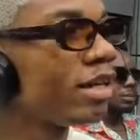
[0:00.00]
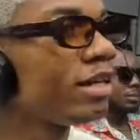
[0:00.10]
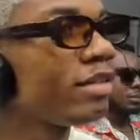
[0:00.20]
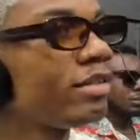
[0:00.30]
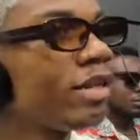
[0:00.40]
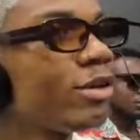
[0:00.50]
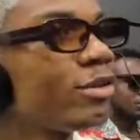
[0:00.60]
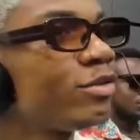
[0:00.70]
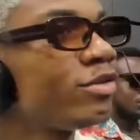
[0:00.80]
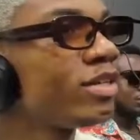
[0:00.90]
Like, a
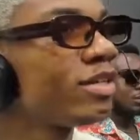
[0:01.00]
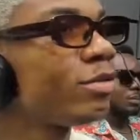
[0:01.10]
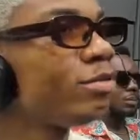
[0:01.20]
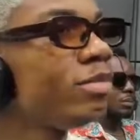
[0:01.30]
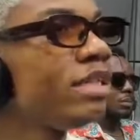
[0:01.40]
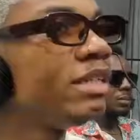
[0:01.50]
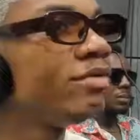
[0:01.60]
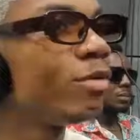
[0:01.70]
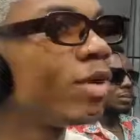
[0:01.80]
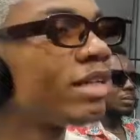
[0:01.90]
lot of things that we
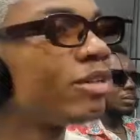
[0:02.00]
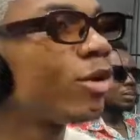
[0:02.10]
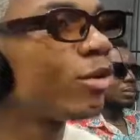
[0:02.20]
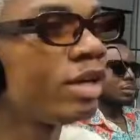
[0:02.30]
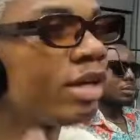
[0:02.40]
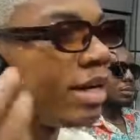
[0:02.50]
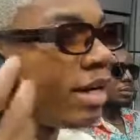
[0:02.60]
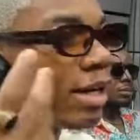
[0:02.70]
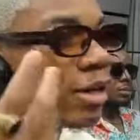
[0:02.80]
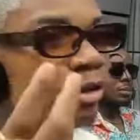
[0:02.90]
believe in, we had to all
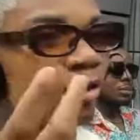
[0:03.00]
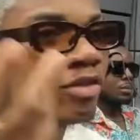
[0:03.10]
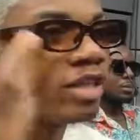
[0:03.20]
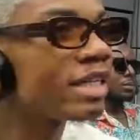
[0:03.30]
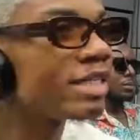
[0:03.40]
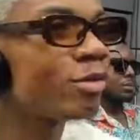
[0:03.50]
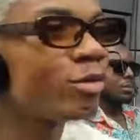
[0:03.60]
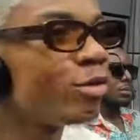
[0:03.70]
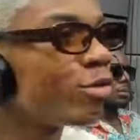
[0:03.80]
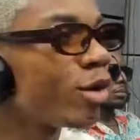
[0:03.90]
learn a lot of things that
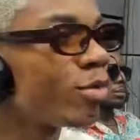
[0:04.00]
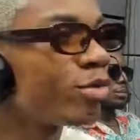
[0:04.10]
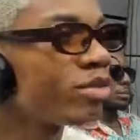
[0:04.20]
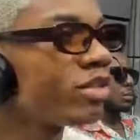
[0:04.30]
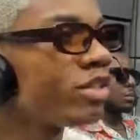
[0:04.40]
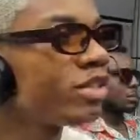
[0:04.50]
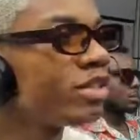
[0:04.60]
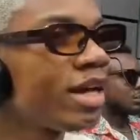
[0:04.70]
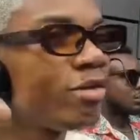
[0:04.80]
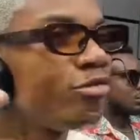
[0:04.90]
we grew up with
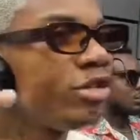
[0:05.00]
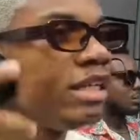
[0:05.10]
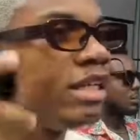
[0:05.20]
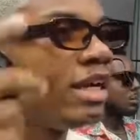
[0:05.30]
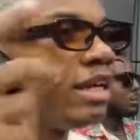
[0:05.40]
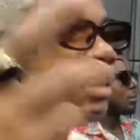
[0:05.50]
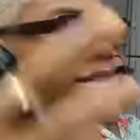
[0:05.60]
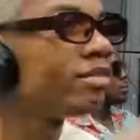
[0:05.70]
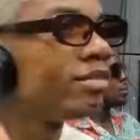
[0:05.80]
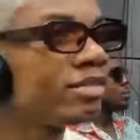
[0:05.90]
and
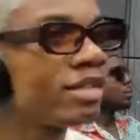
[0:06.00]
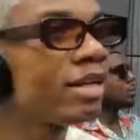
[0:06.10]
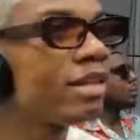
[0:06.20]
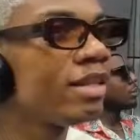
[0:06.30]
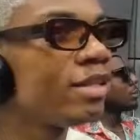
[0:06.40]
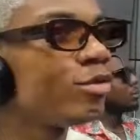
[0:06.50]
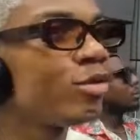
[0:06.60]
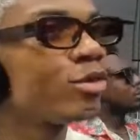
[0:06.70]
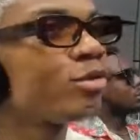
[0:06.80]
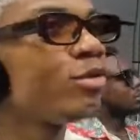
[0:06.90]
relearn certain things
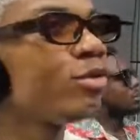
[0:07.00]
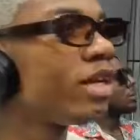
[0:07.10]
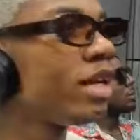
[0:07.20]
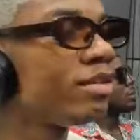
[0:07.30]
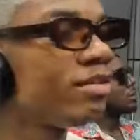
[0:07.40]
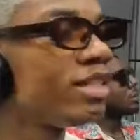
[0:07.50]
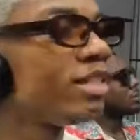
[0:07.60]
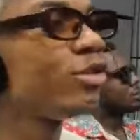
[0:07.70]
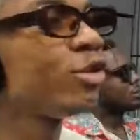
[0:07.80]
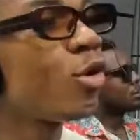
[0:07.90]
to also know that
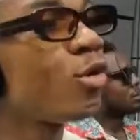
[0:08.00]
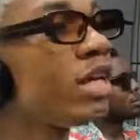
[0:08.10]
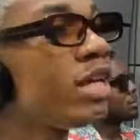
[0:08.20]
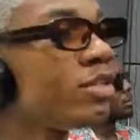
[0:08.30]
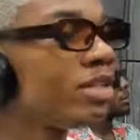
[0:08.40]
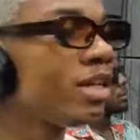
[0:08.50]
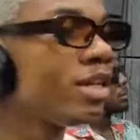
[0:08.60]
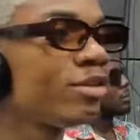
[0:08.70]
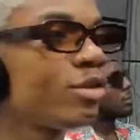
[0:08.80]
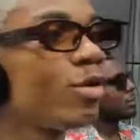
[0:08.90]
this is not okay to say,
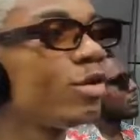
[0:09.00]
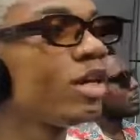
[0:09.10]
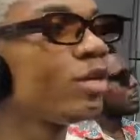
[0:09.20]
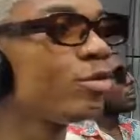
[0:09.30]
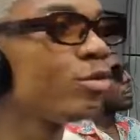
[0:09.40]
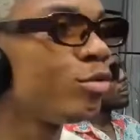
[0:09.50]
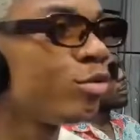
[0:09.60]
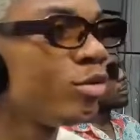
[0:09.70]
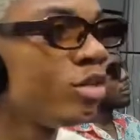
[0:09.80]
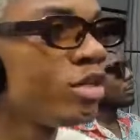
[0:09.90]
this is not okay to
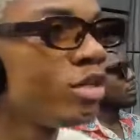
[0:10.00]
do.